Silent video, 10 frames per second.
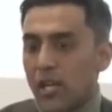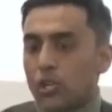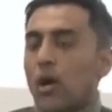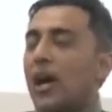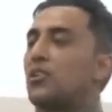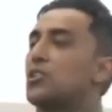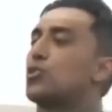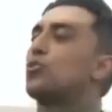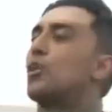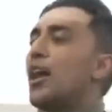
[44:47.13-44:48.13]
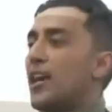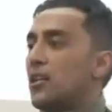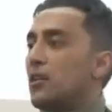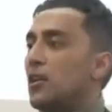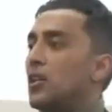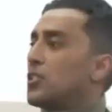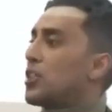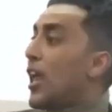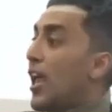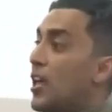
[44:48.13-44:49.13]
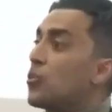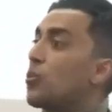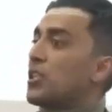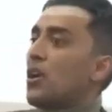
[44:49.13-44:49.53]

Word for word: So how does the surah end? Does it end with